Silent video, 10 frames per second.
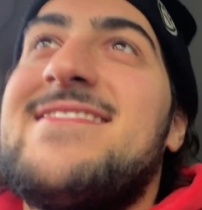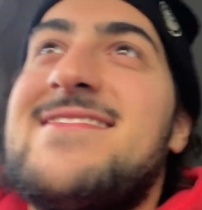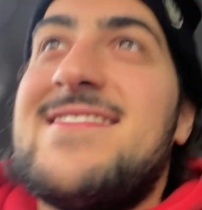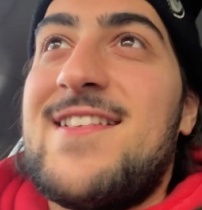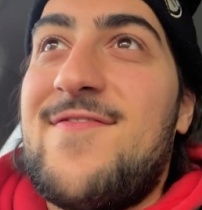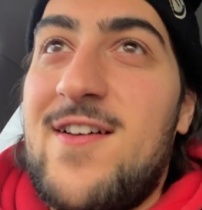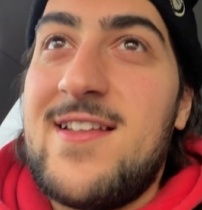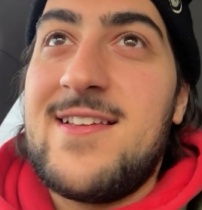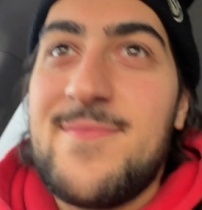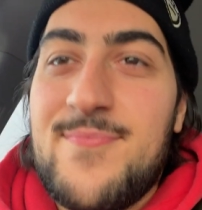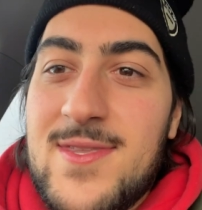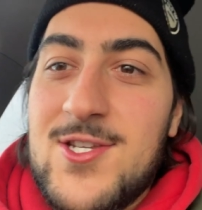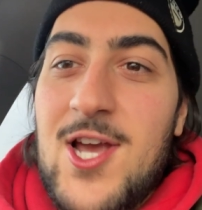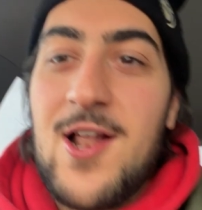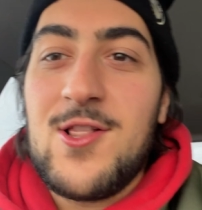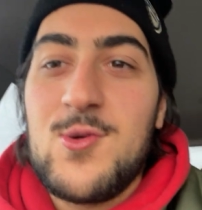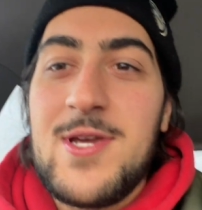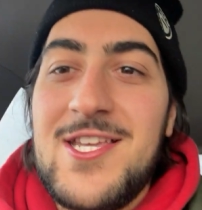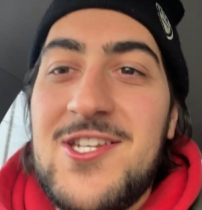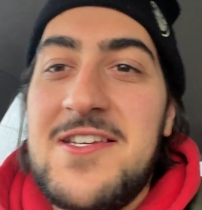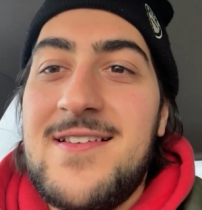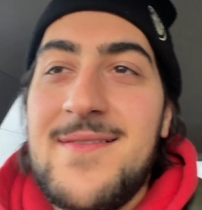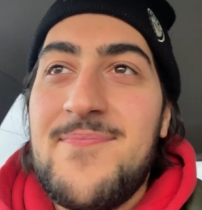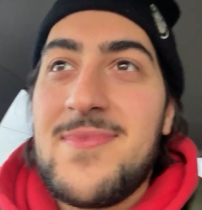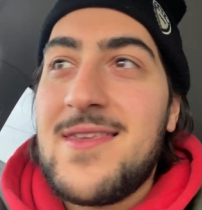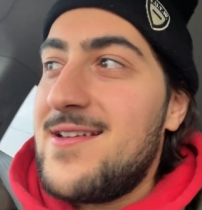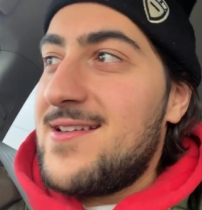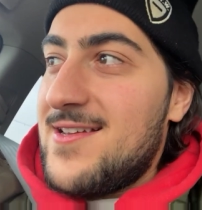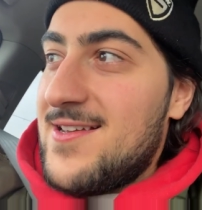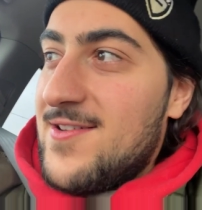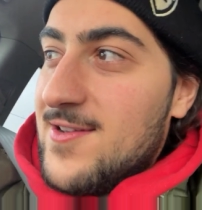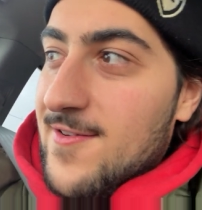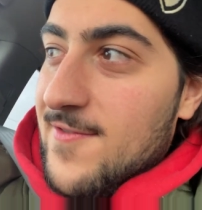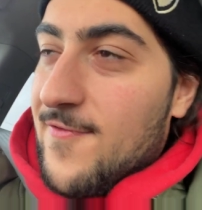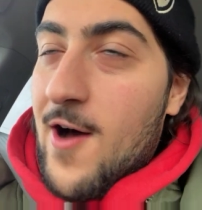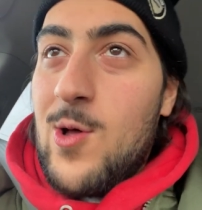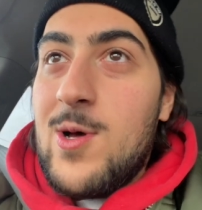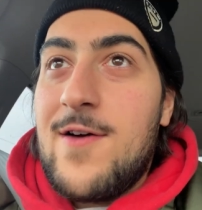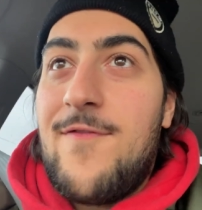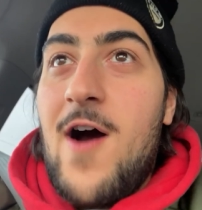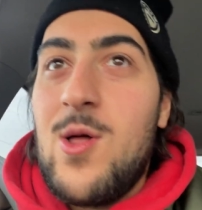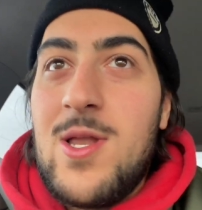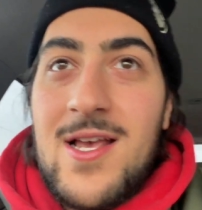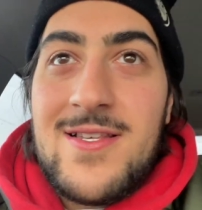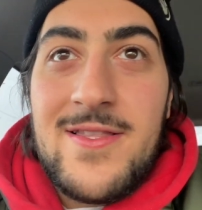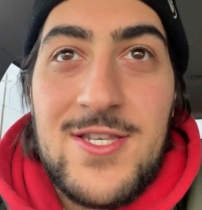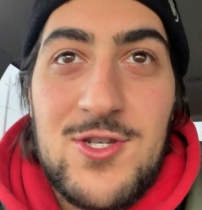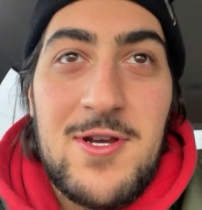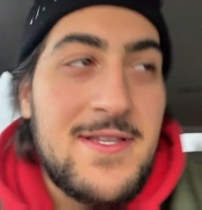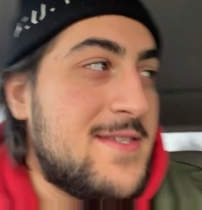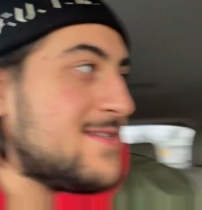That's funny. Shout out Luigi. Following us on the streets.